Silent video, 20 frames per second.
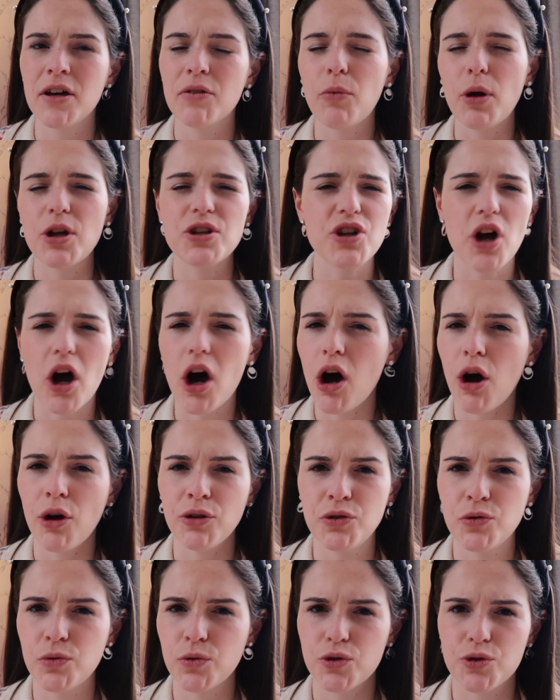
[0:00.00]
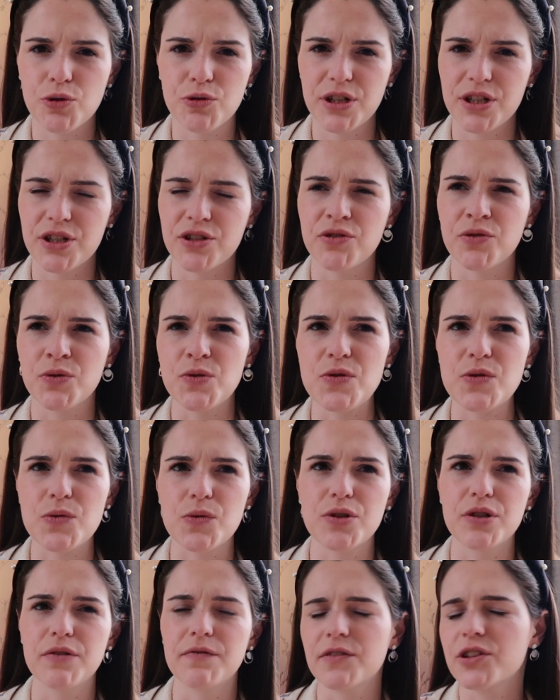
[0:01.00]
which aren't your traditional
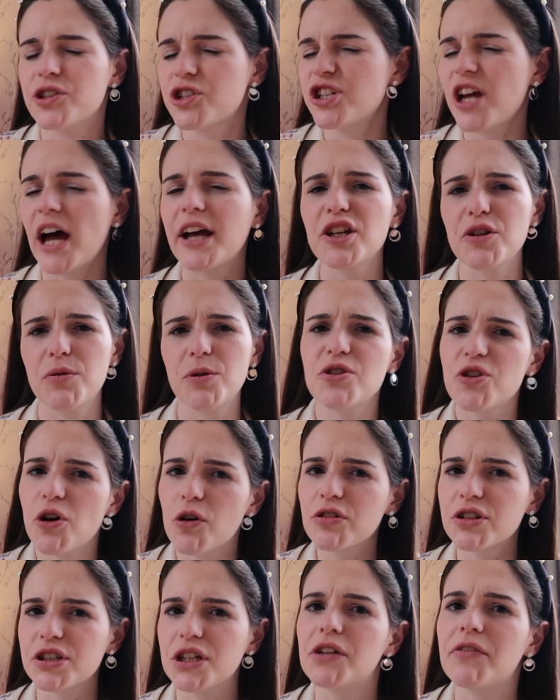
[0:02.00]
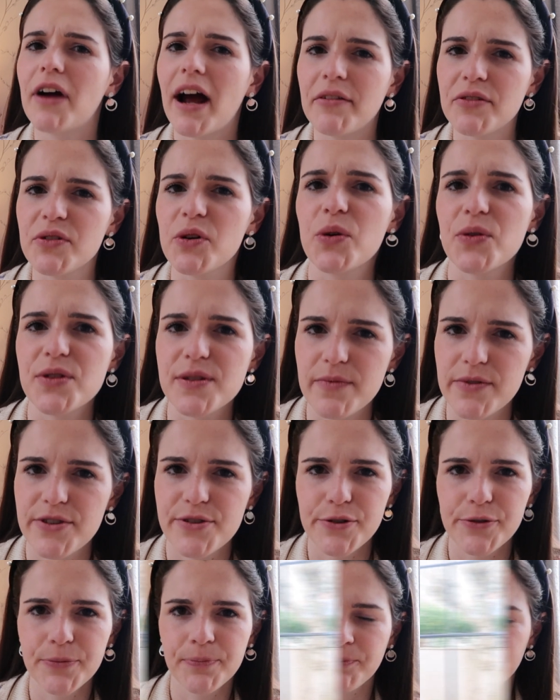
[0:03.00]
sort of shadow a doctor around a
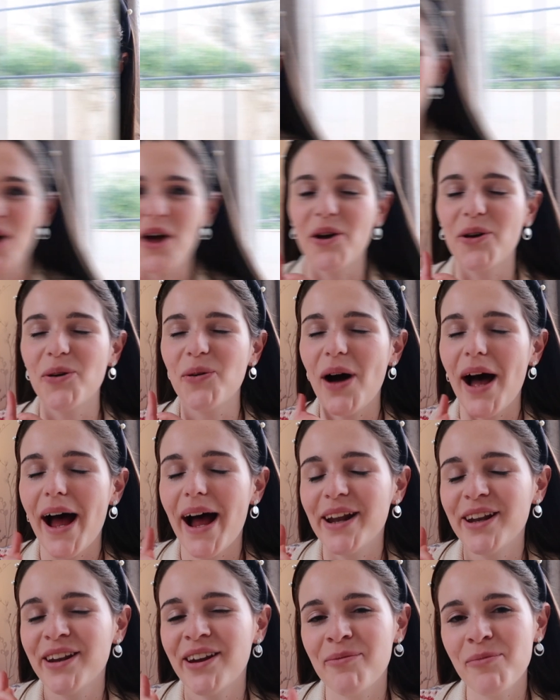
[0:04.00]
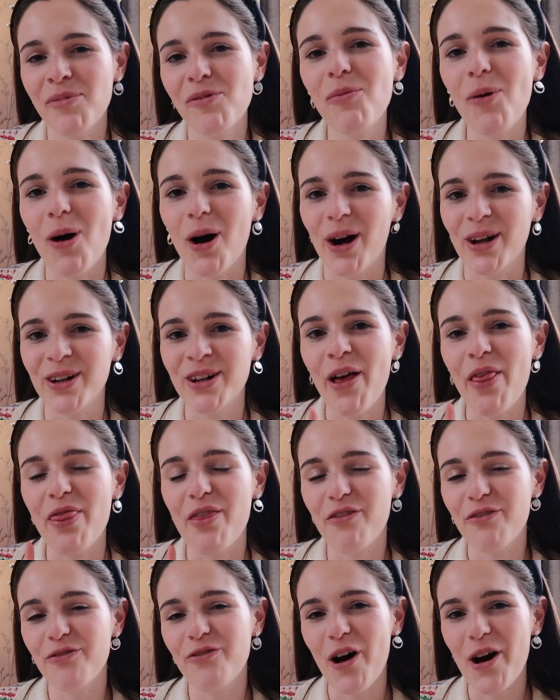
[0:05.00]
hospital. So number one,
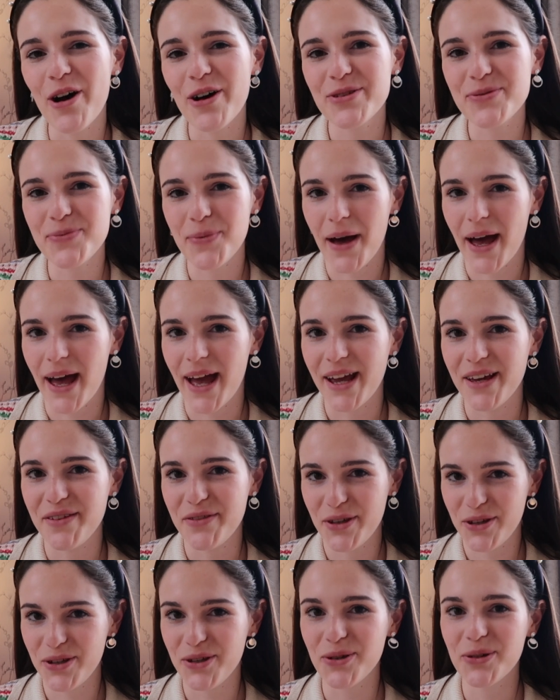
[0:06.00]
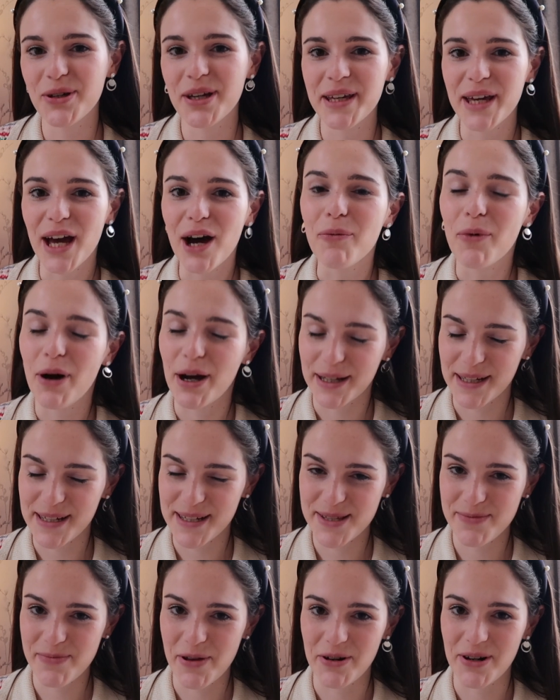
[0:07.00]
the first way that you can get work
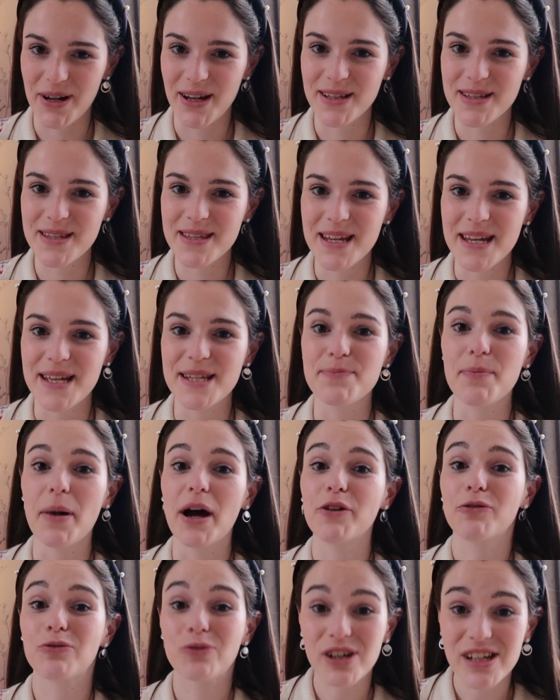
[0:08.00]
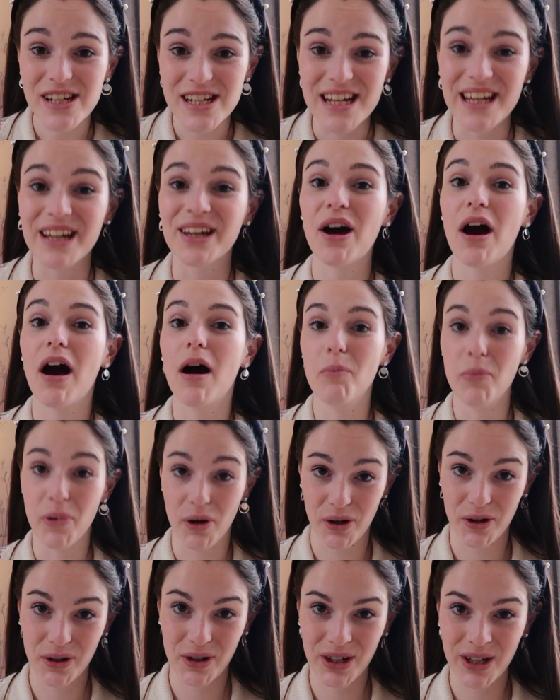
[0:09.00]
experience is by reading a
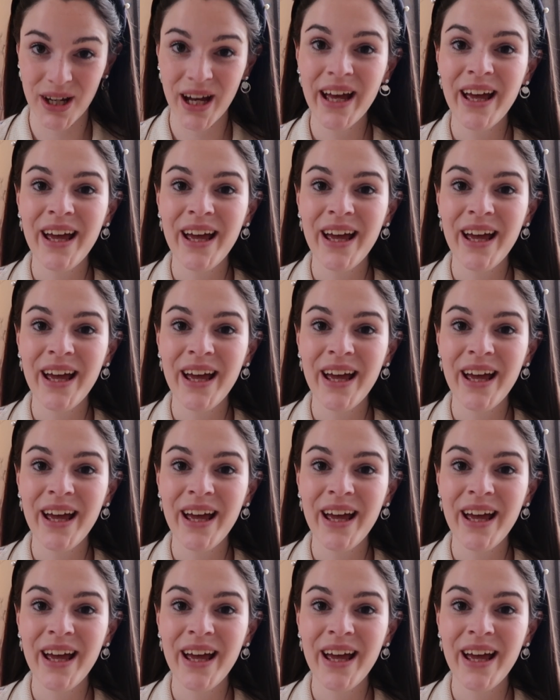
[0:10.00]
book.